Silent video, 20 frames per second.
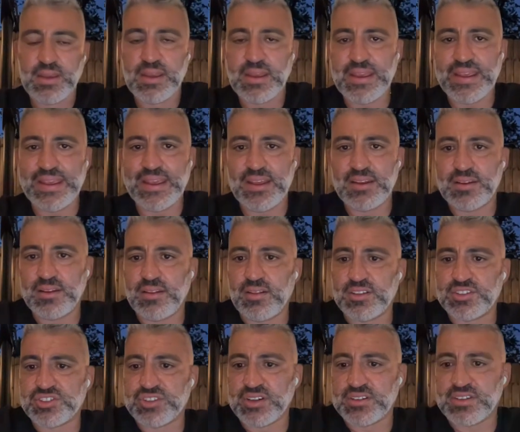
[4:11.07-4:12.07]
And let's
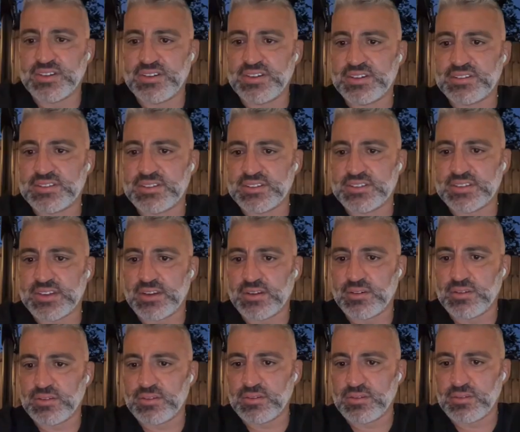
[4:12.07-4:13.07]
check the distance out
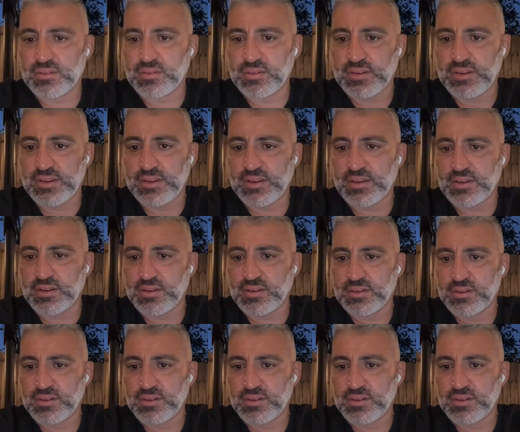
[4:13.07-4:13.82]
here.